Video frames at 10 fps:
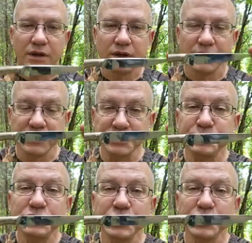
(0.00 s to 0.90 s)
Now this
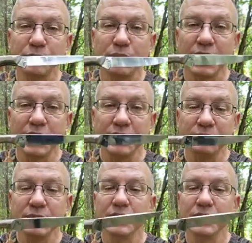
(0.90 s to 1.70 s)
particular blade